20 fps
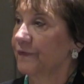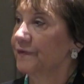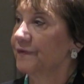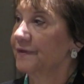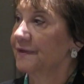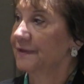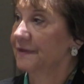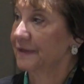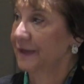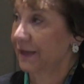
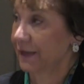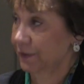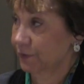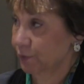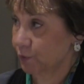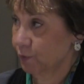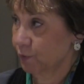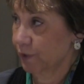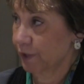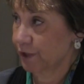
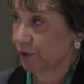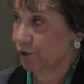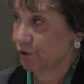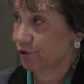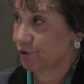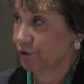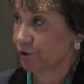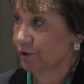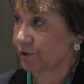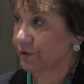detailed
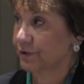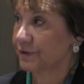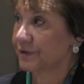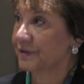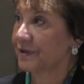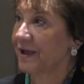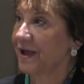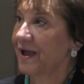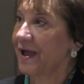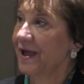
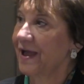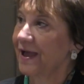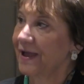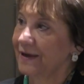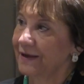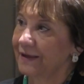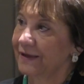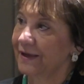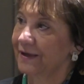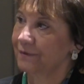questions
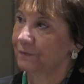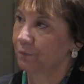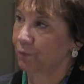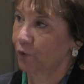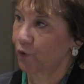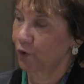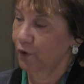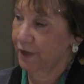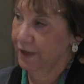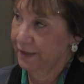and get
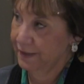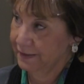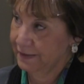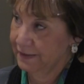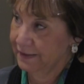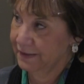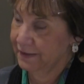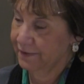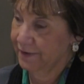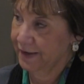more
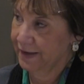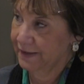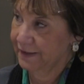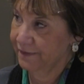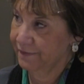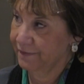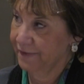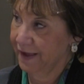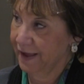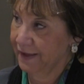
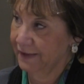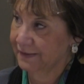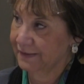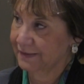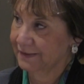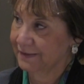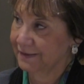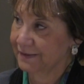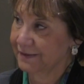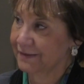integrative
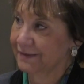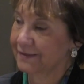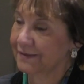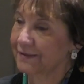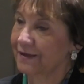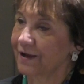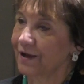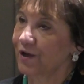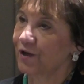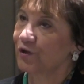
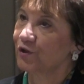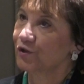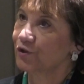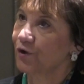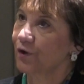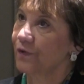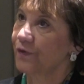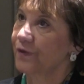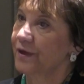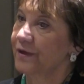answers
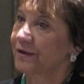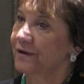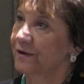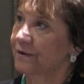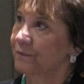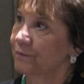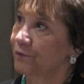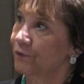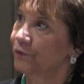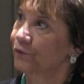so they
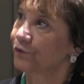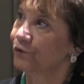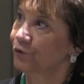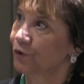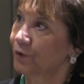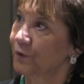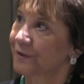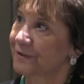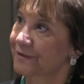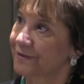can move
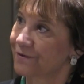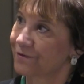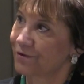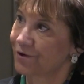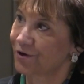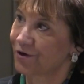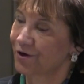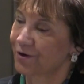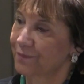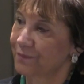towards
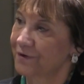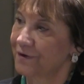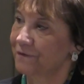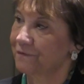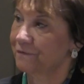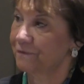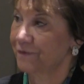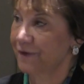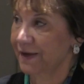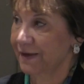therapy
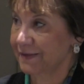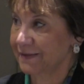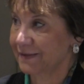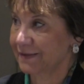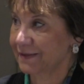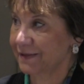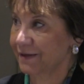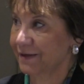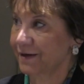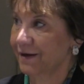
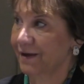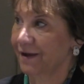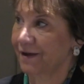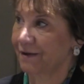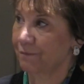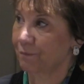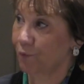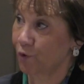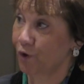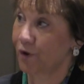faster
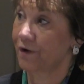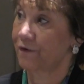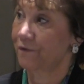and more